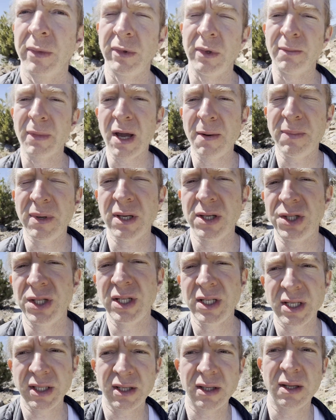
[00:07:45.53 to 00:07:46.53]
you might be a
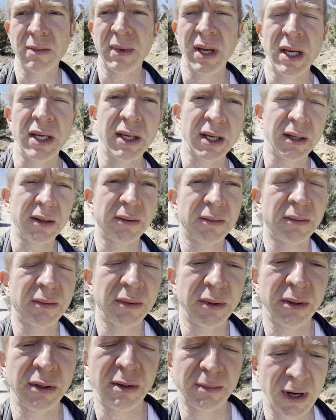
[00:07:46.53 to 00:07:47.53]
genius in the making.
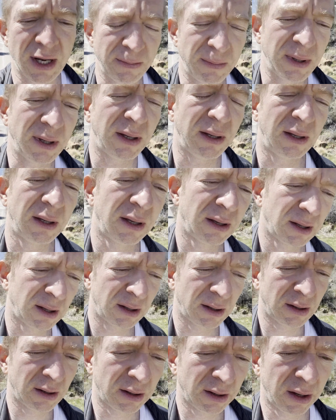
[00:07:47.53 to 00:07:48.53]
You, know, you might be
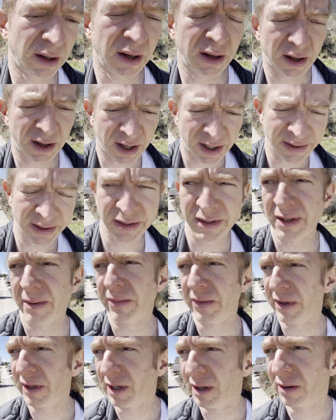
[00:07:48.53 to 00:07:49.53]
onto
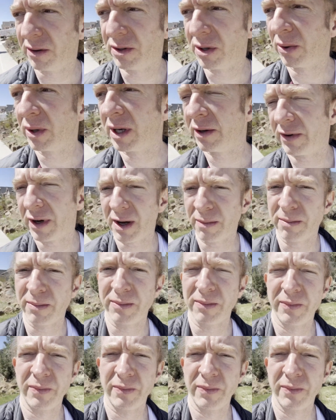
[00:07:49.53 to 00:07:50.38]
something here and don't give up.